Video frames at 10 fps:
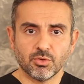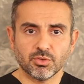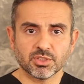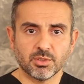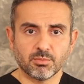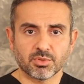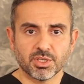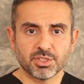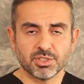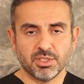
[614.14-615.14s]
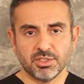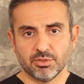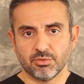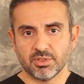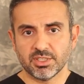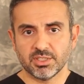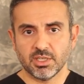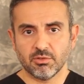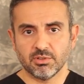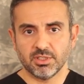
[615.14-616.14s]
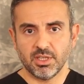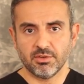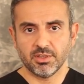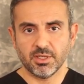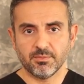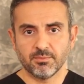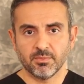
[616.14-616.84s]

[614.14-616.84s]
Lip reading: cause compression in the thoracic outlet area.